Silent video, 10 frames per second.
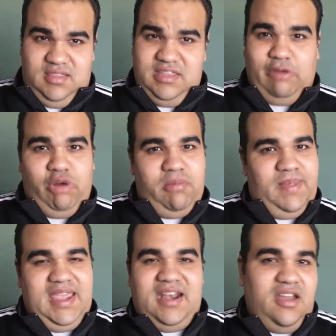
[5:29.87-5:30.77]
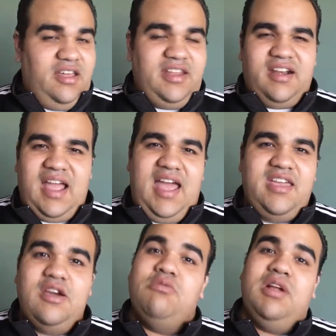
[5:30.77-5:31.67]
there will be another guy
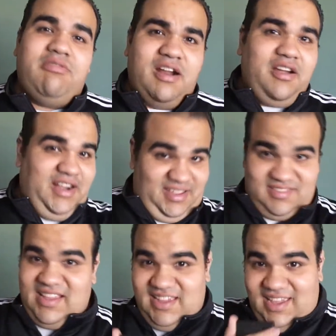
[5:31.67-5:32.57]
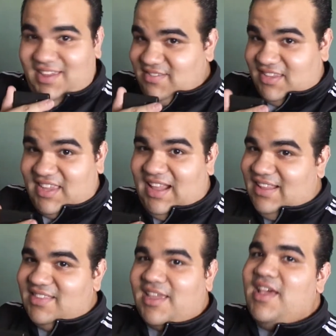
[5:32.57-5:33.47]
who will recognize that he is a
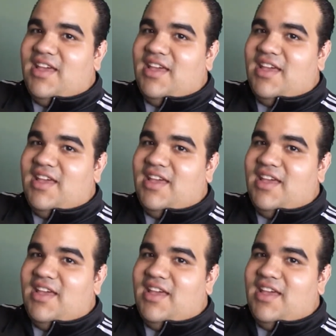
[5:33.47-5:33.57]
talent,